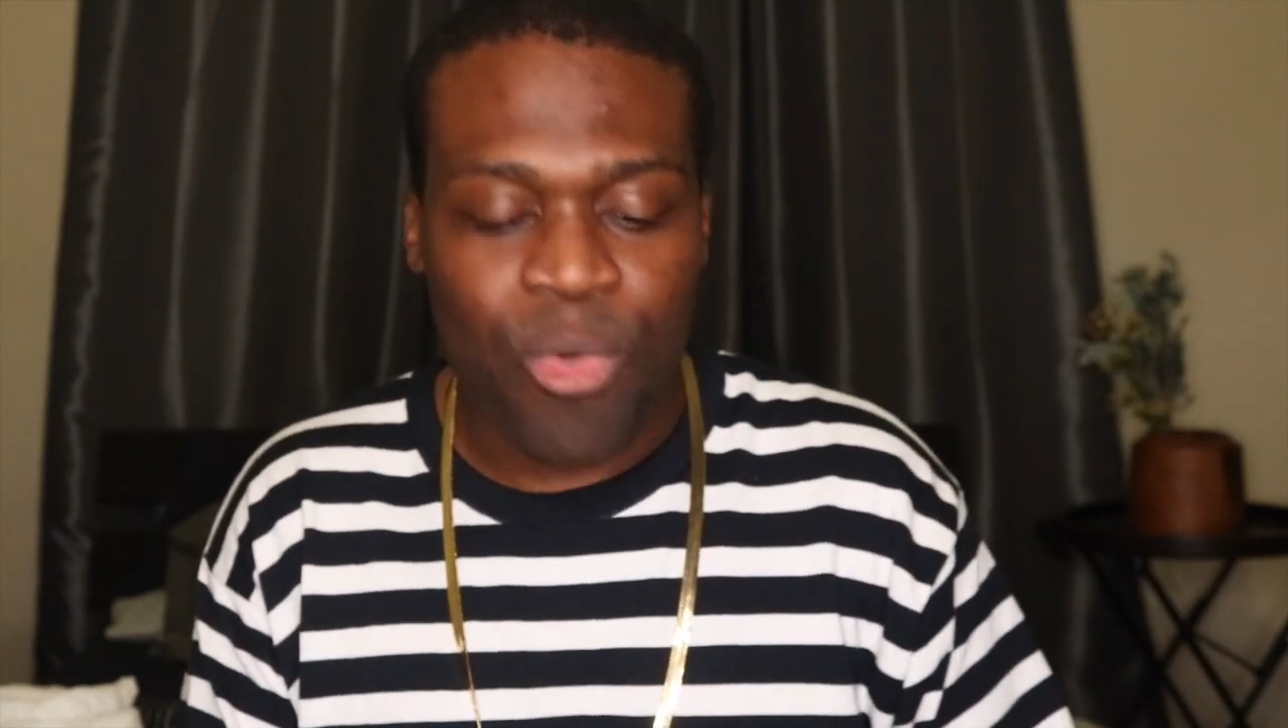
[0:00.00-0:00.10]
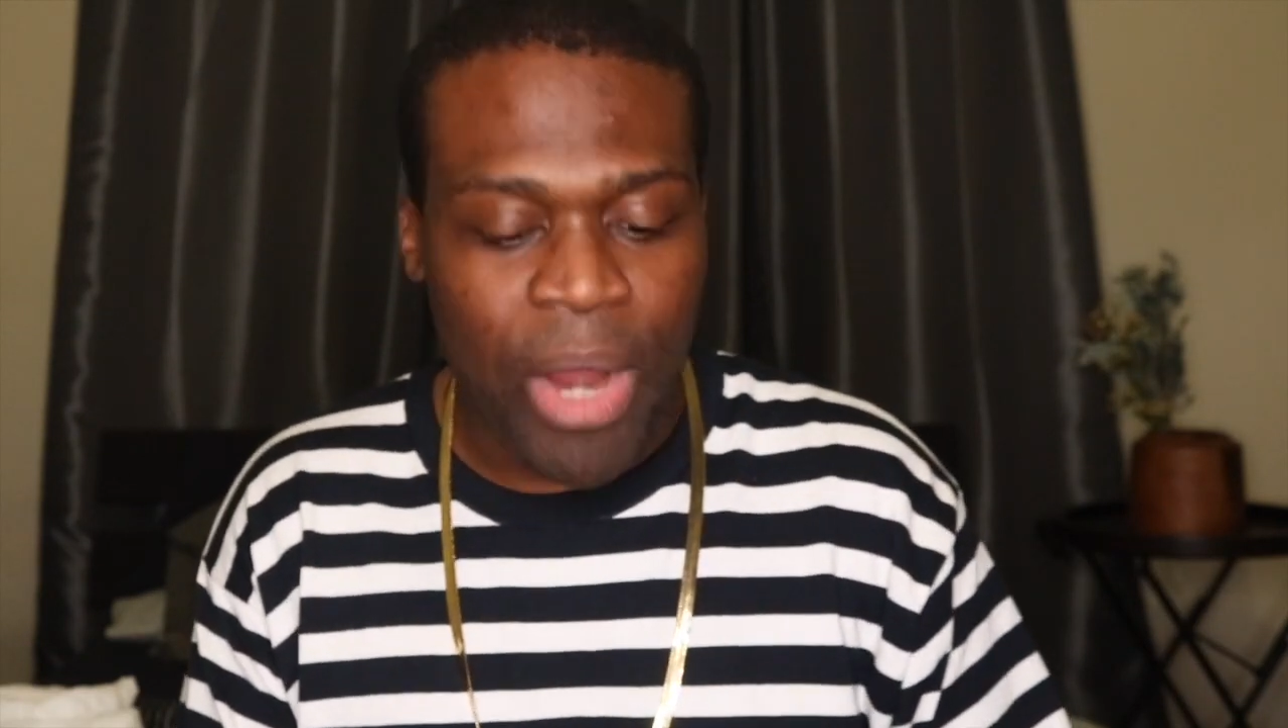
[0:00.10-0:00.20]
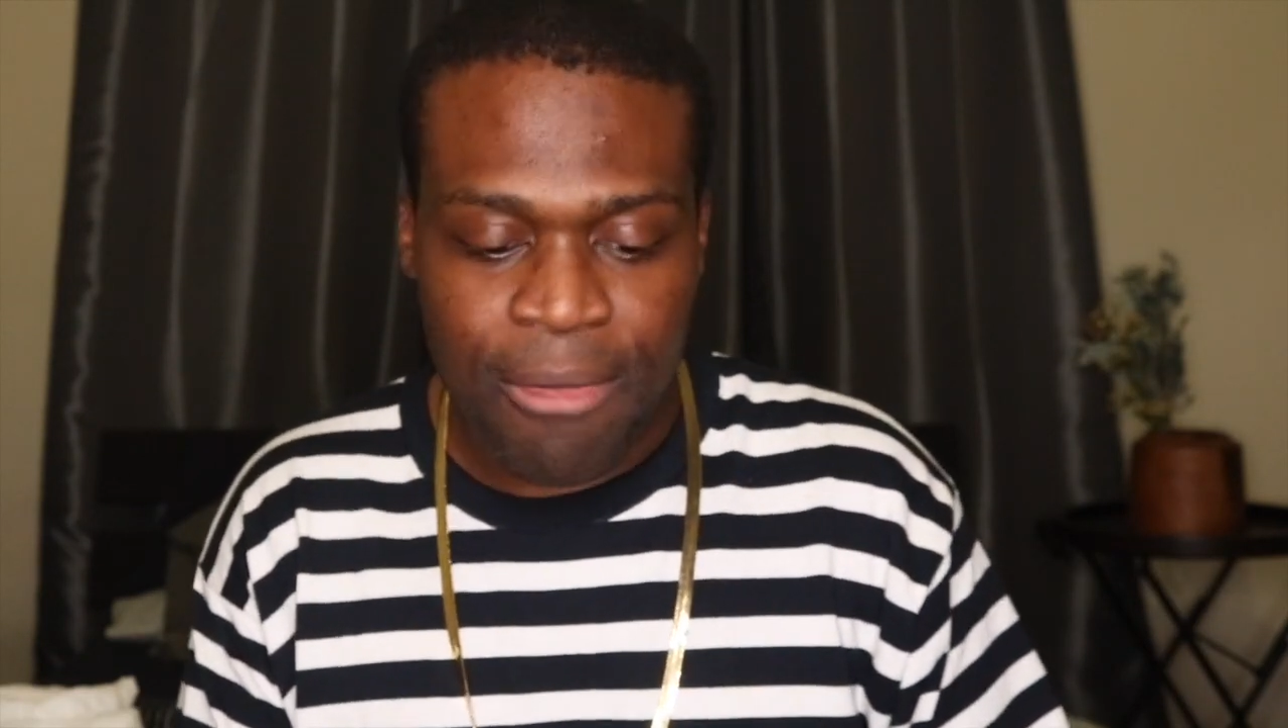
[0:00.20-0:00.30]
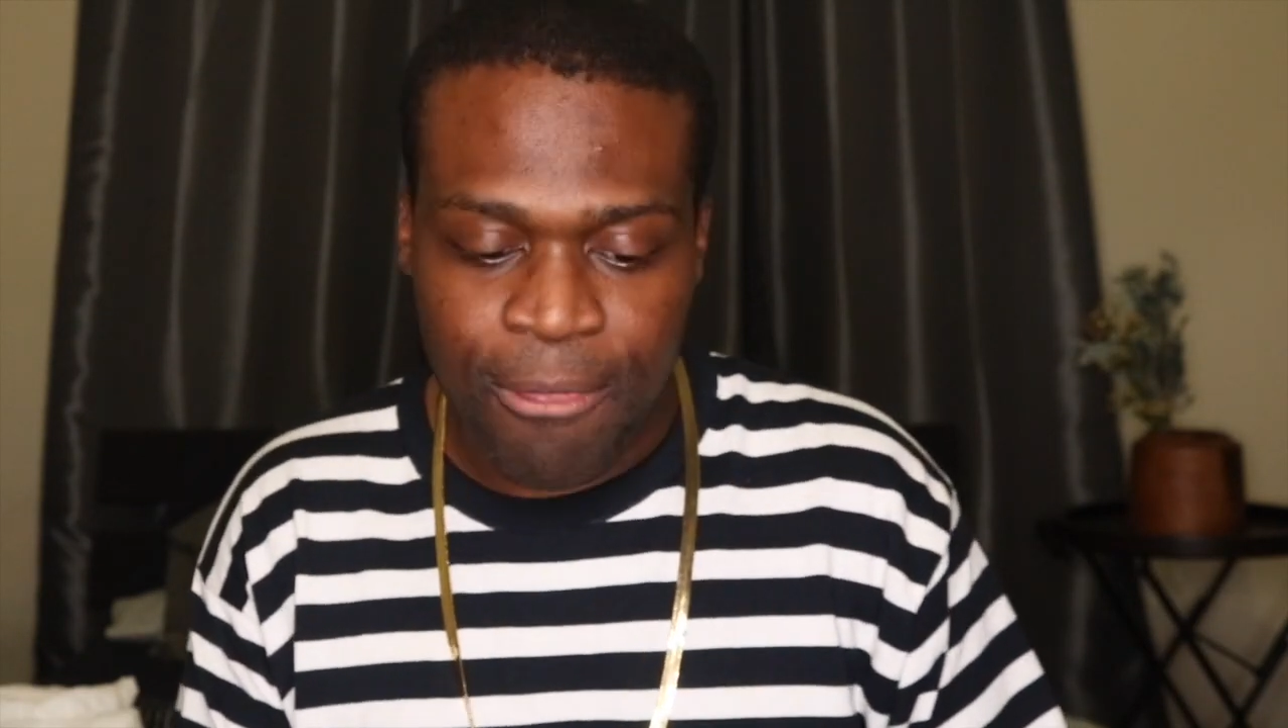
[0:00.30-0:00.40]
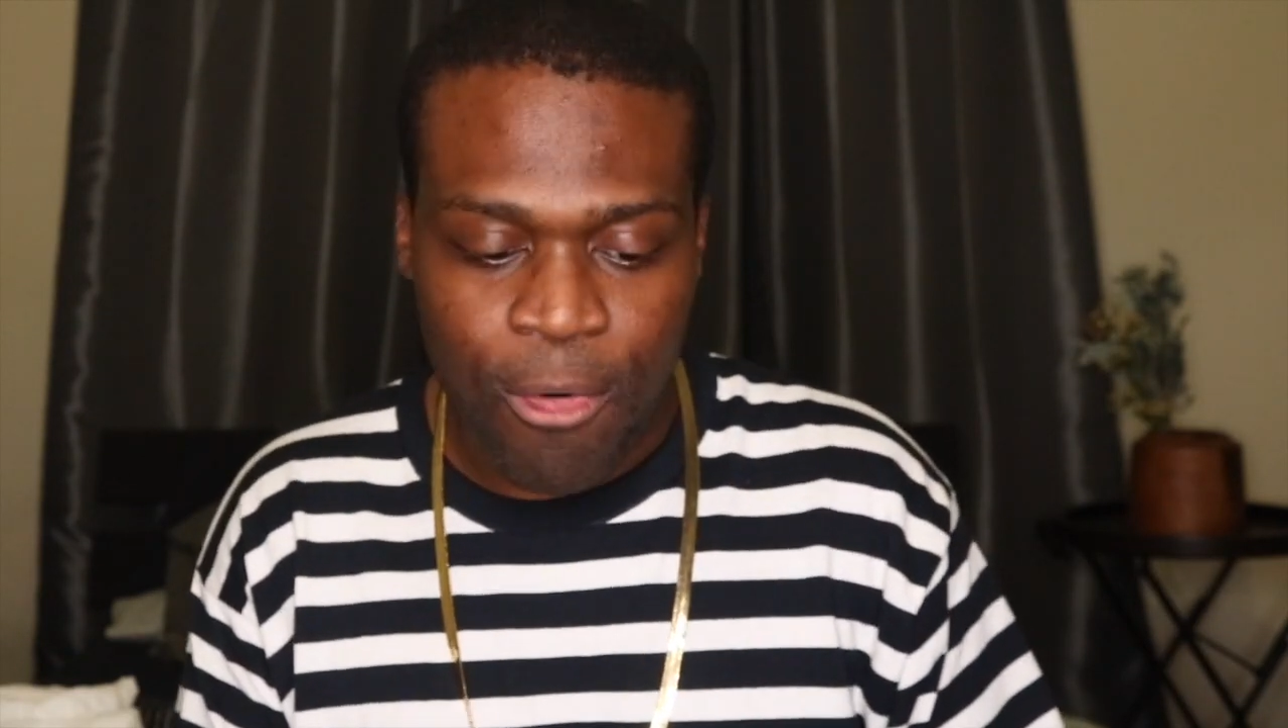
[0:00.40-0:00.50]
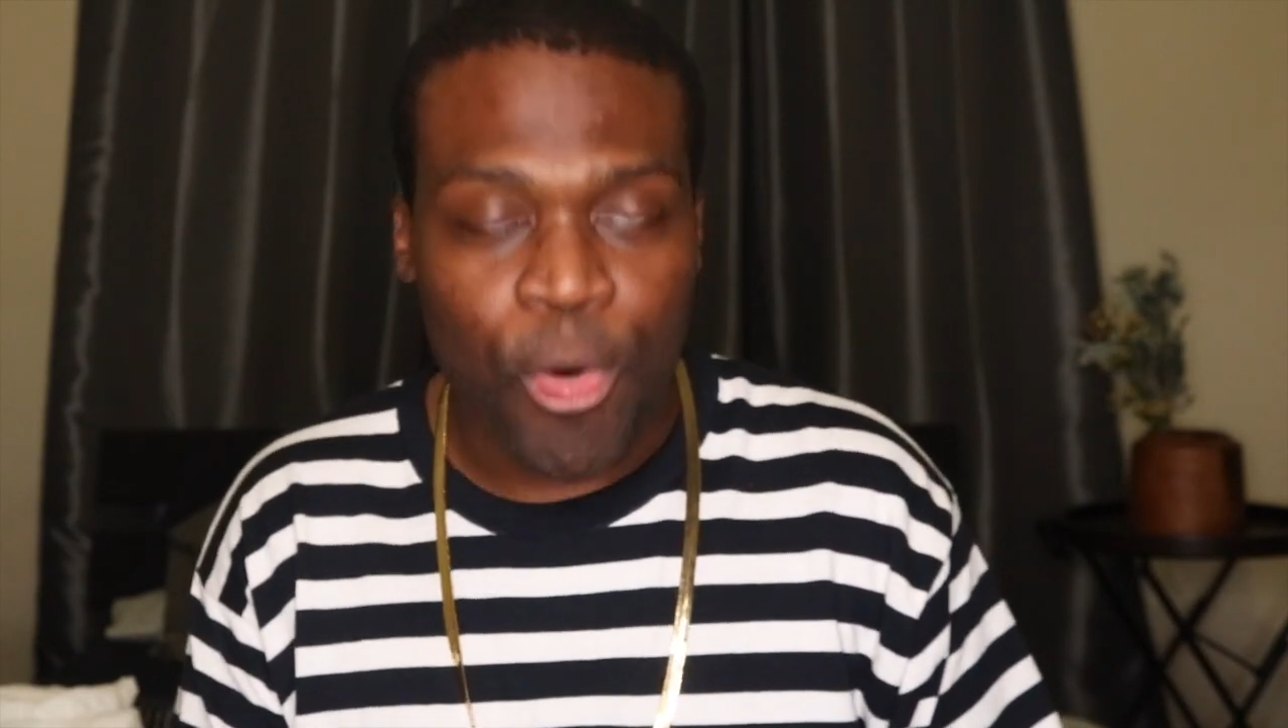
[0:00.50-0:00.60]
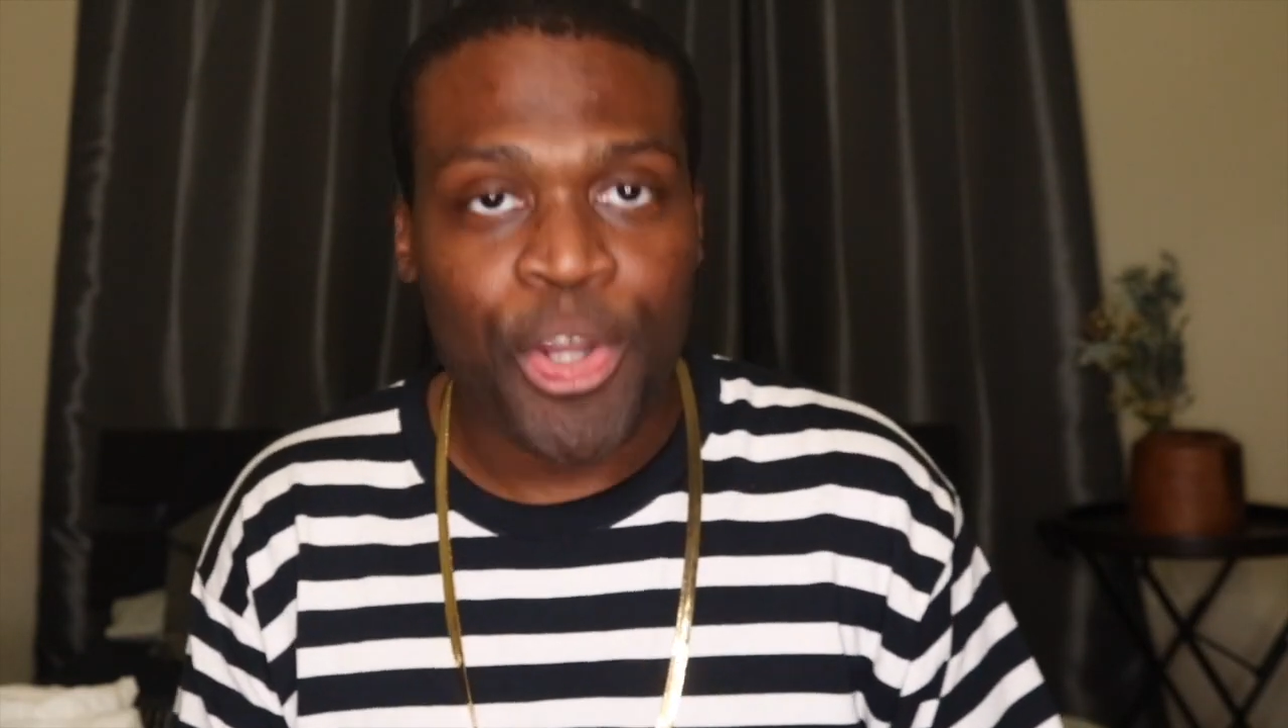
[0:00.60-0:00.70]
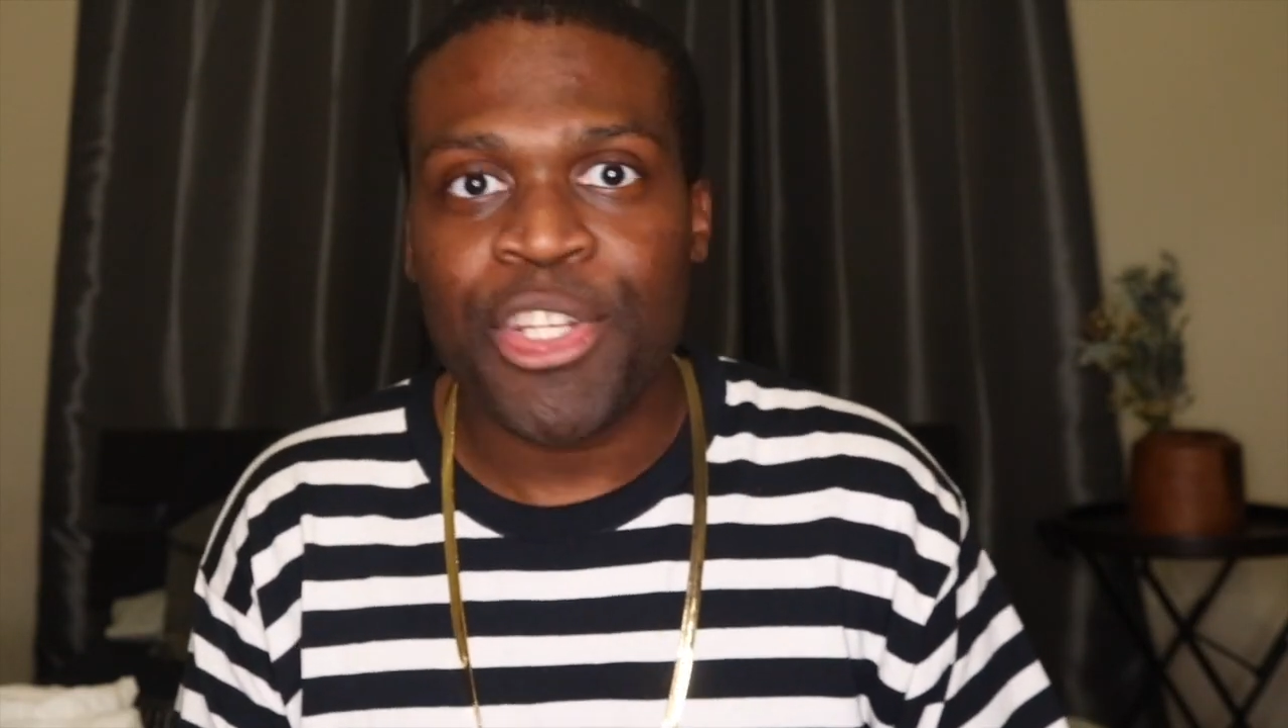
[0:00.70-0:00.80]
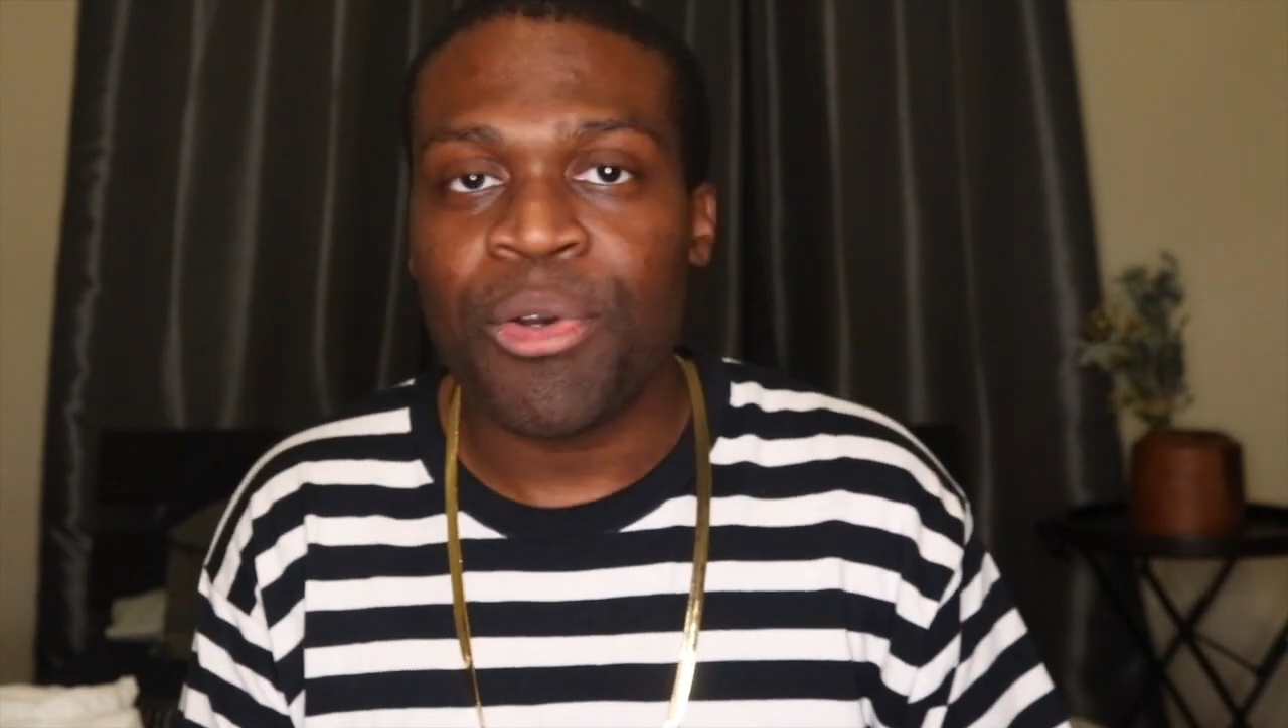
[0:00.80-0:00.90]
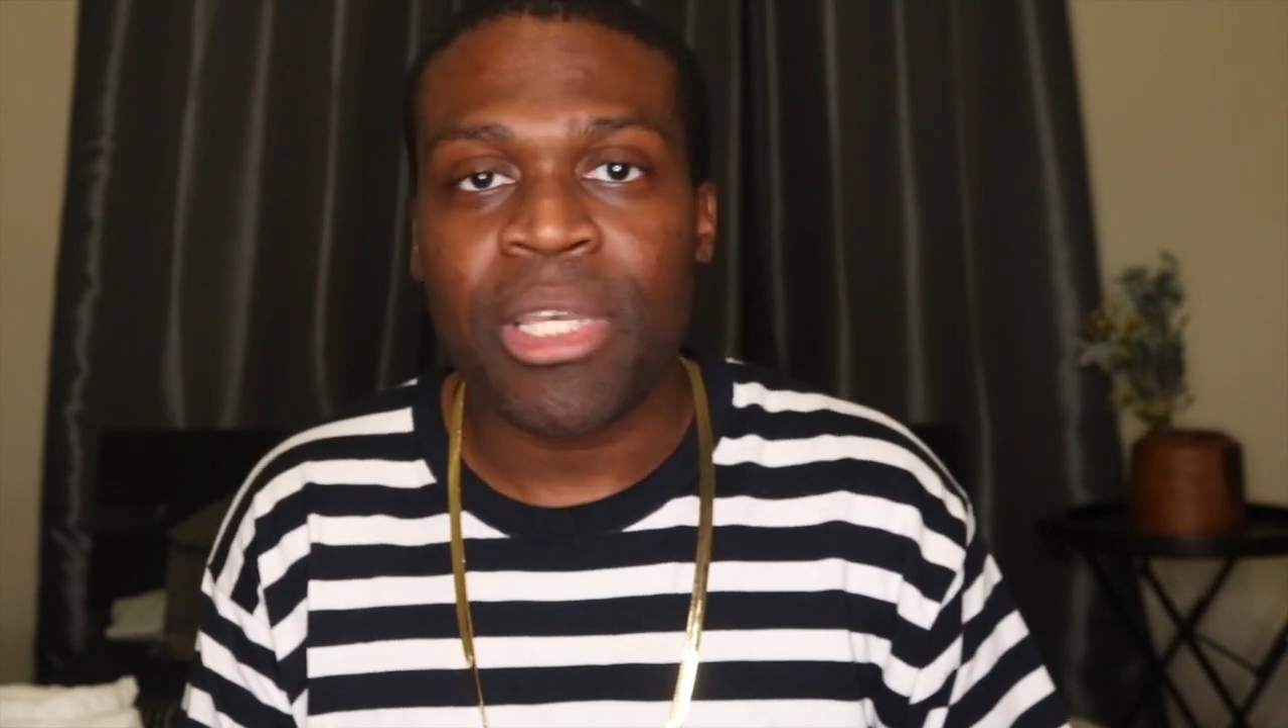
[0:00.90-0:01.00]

great for, you know,